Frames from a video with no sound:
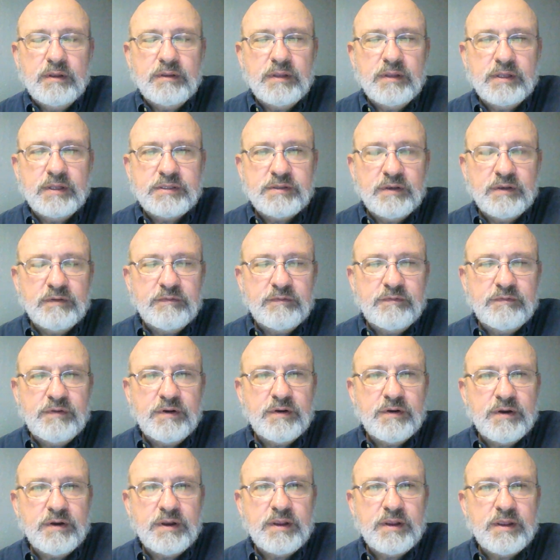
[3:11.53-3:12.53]
that's a
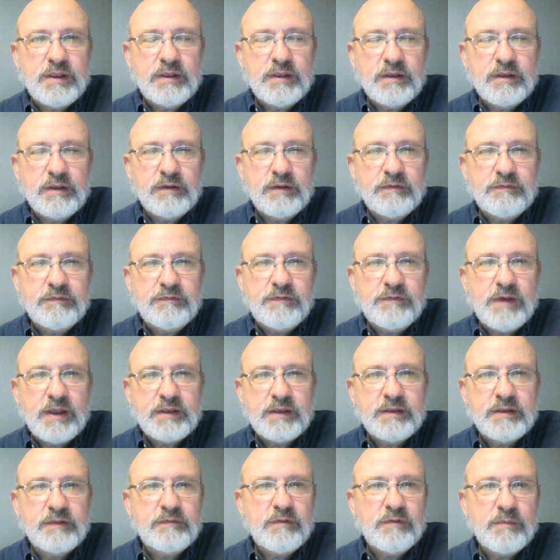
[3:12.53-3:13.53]
very
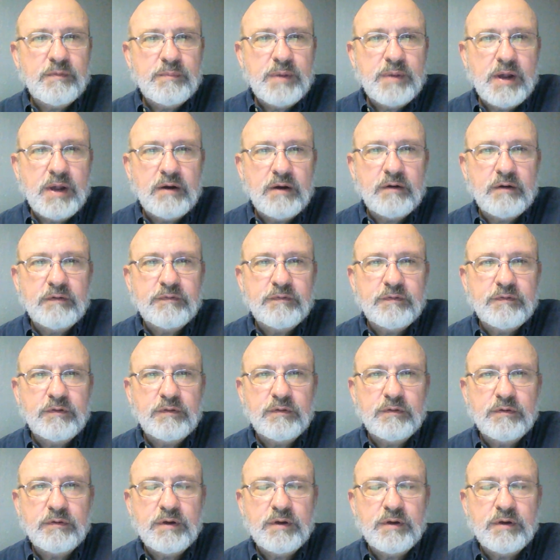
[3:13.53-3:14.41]
effective and powerful